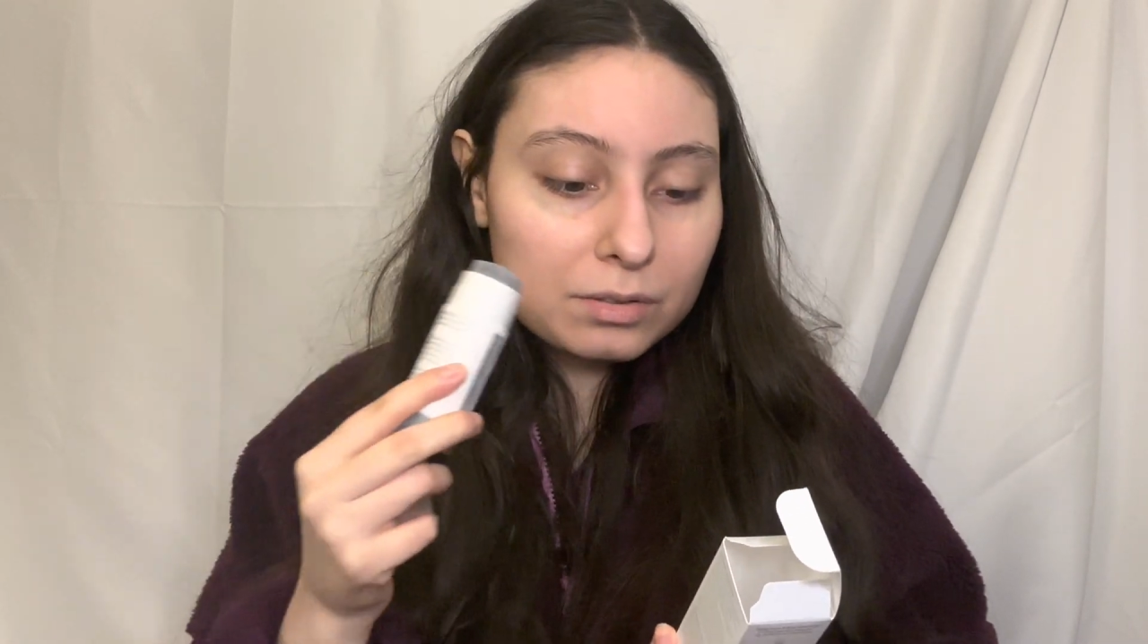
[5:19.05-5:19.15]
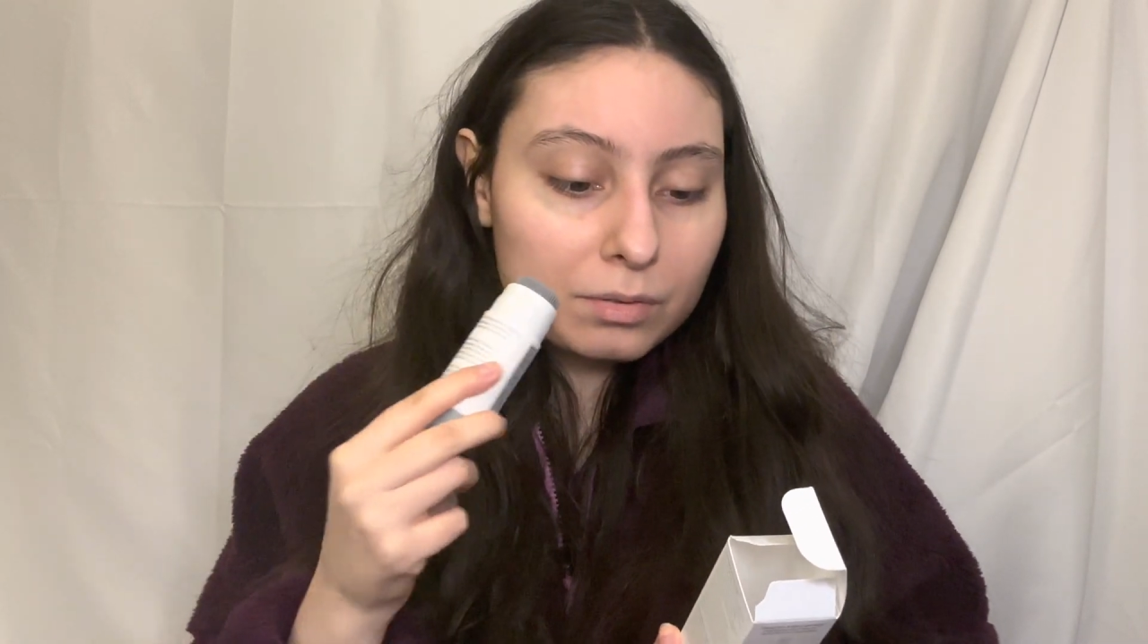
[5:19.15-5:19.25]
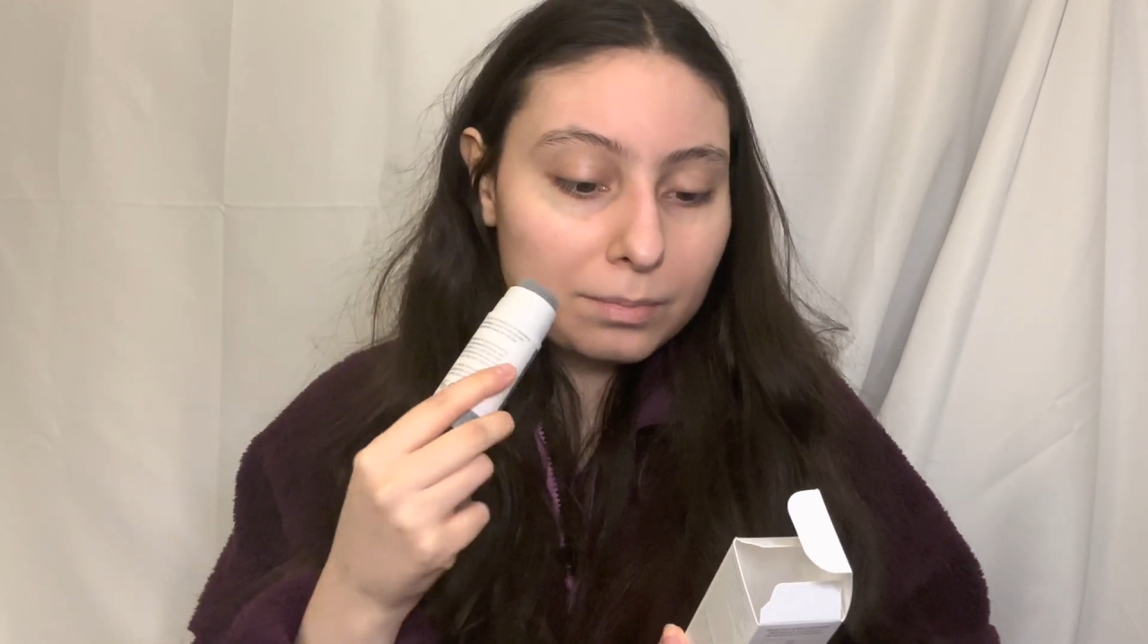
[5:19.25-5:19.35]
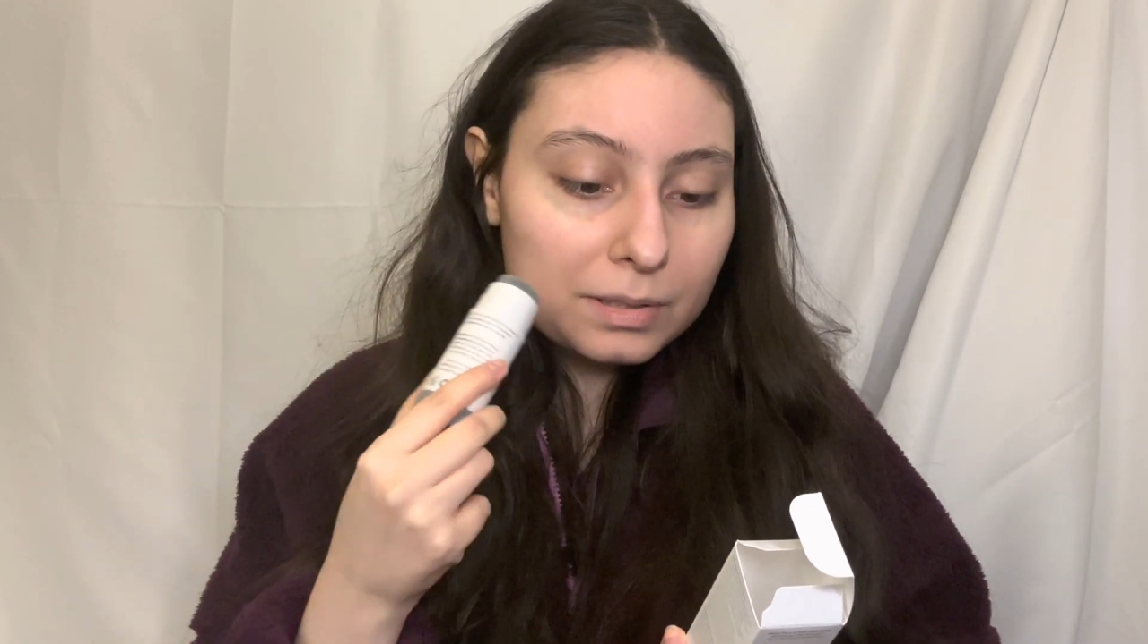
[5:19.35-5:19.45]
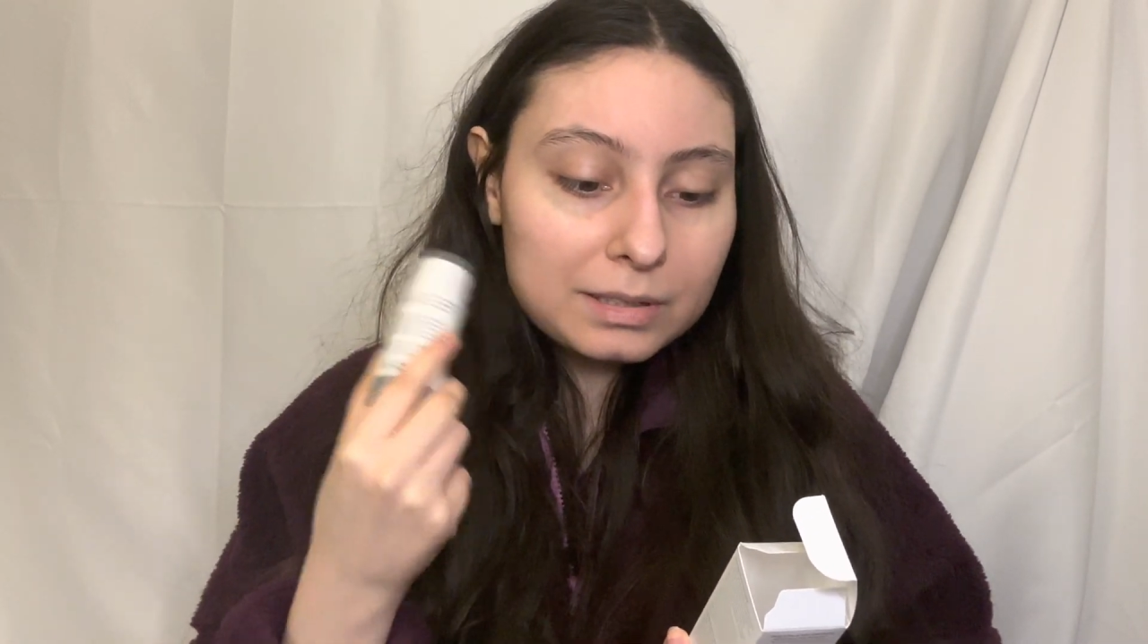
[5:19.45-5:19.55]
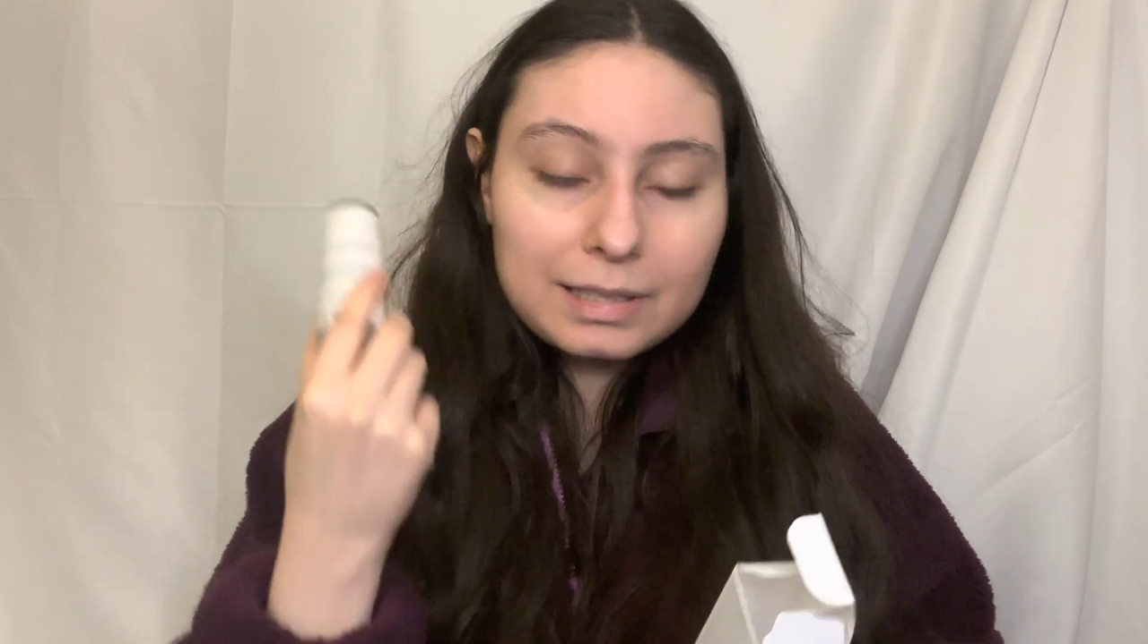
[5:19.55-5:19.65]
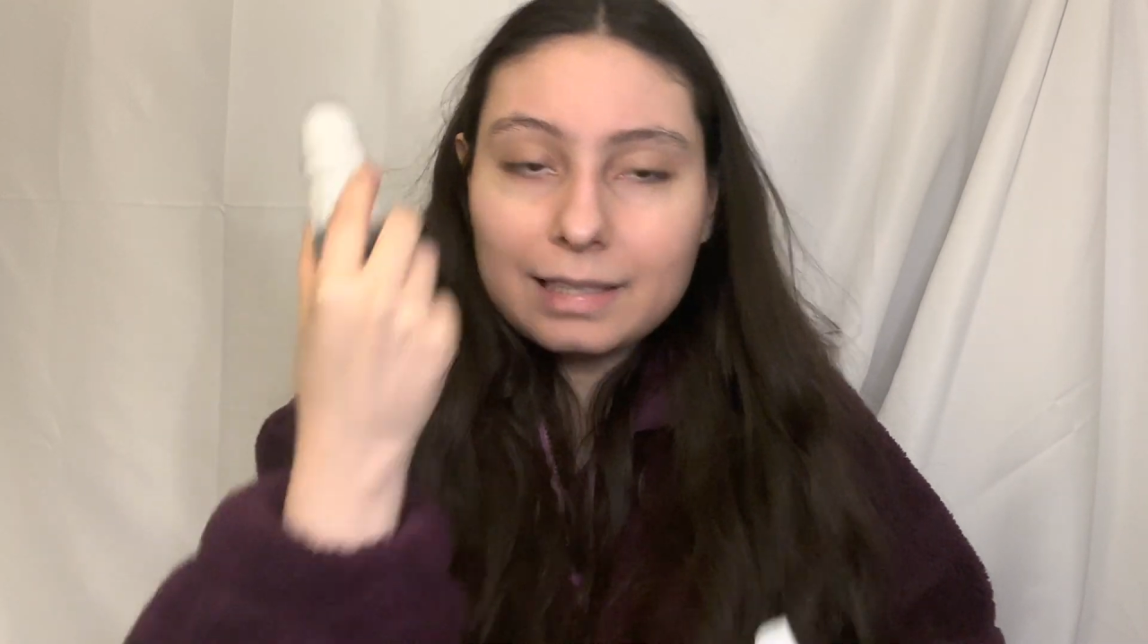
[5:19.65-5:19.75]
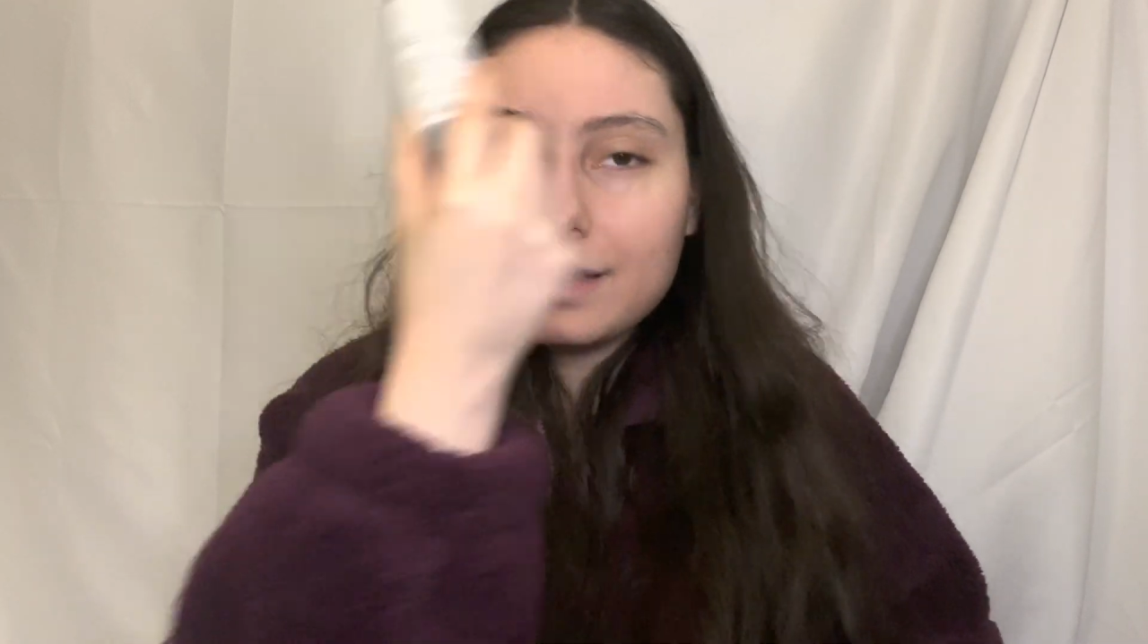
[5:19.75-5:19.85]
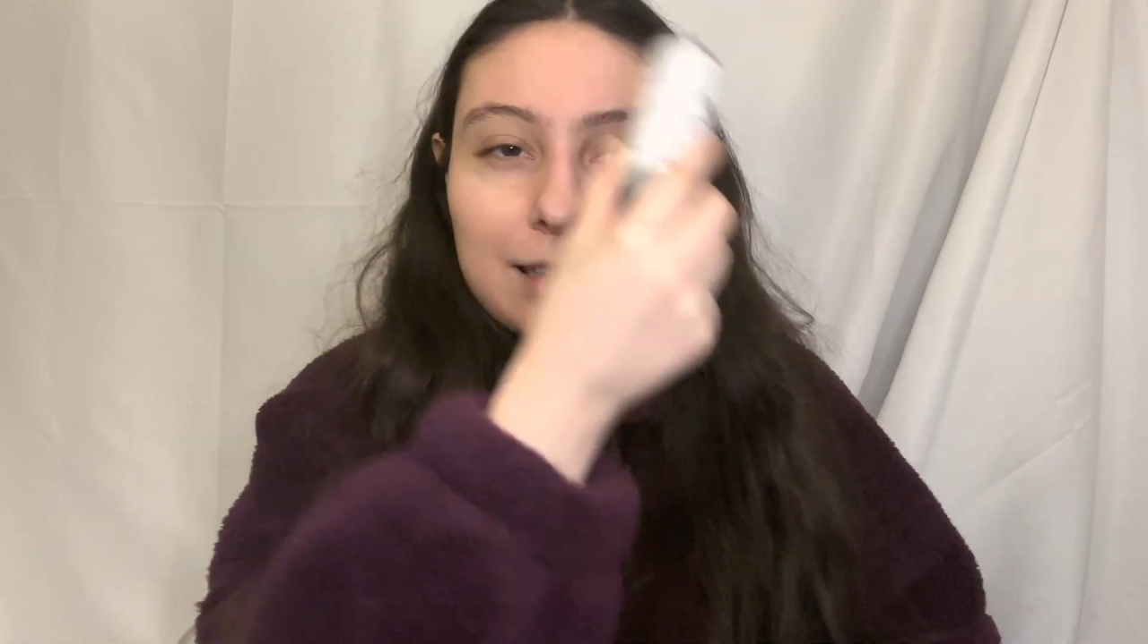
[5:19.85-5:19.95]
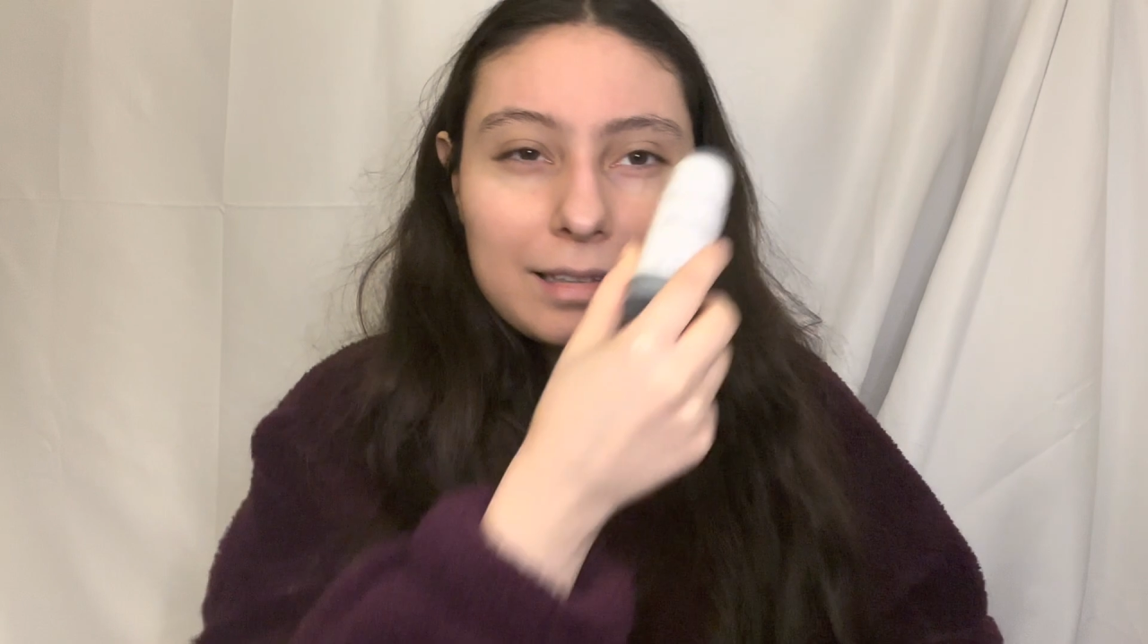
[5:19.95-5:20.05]
So
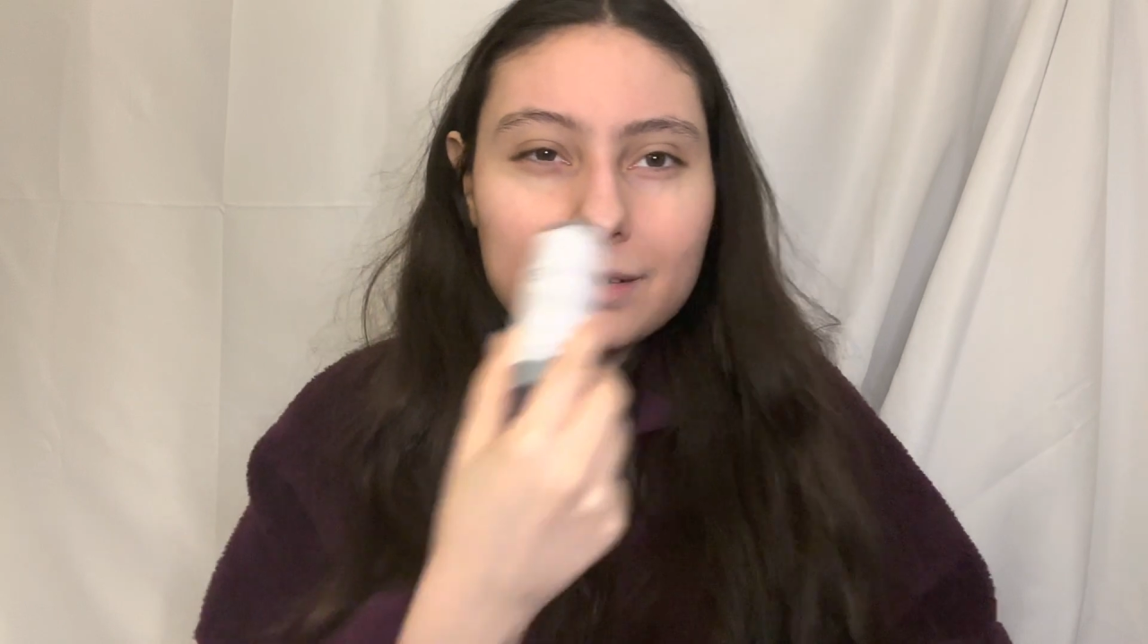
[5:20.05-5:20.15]
basically like